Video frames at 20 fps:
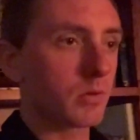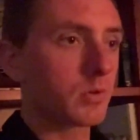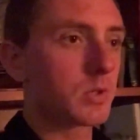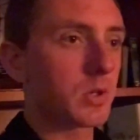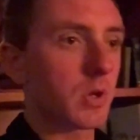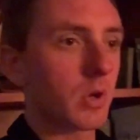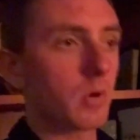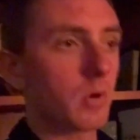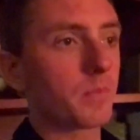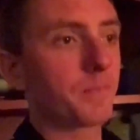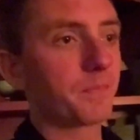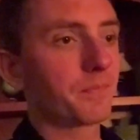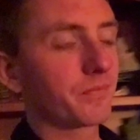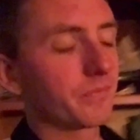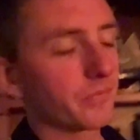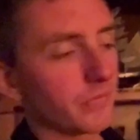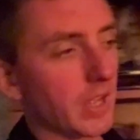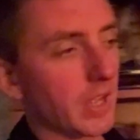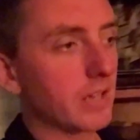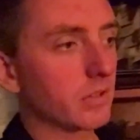So
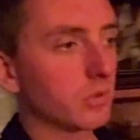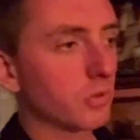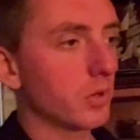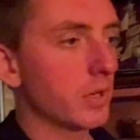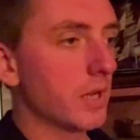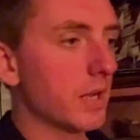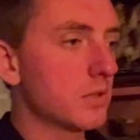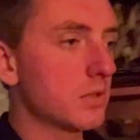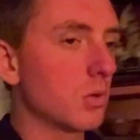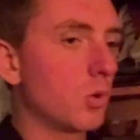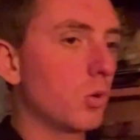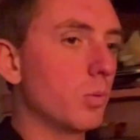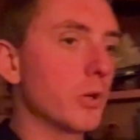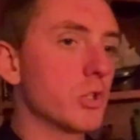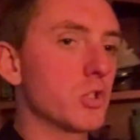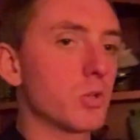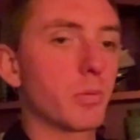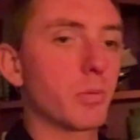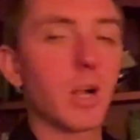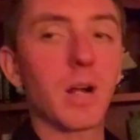that creates a whole
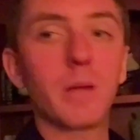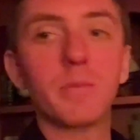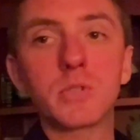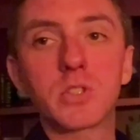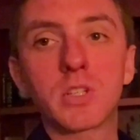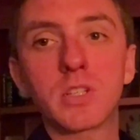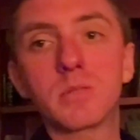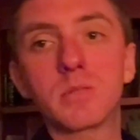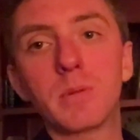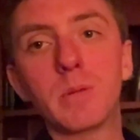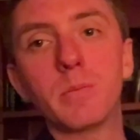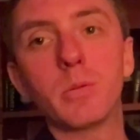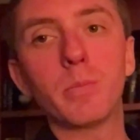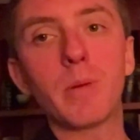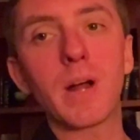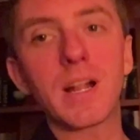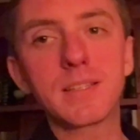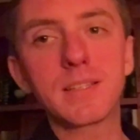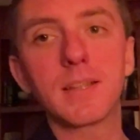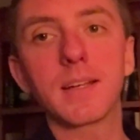bunch of problems because people
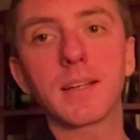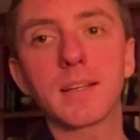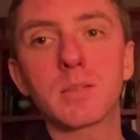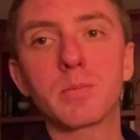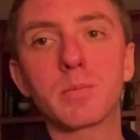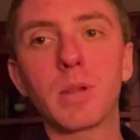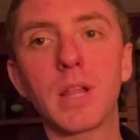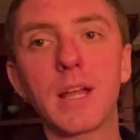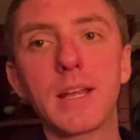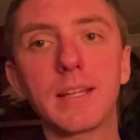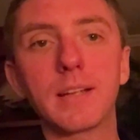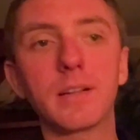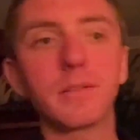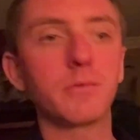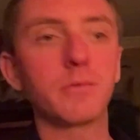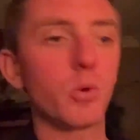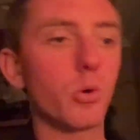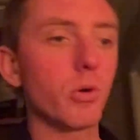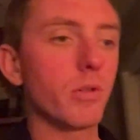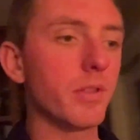bought tickets planning
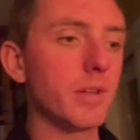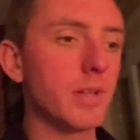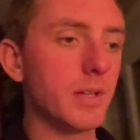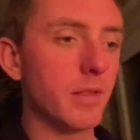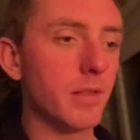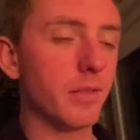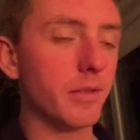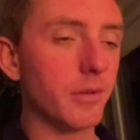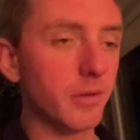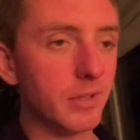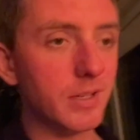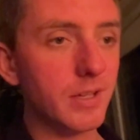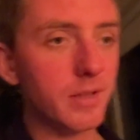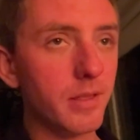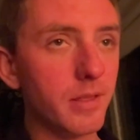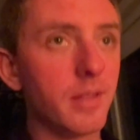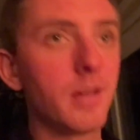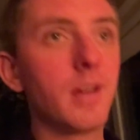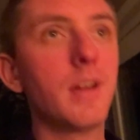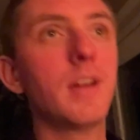for the
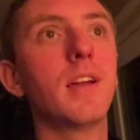30th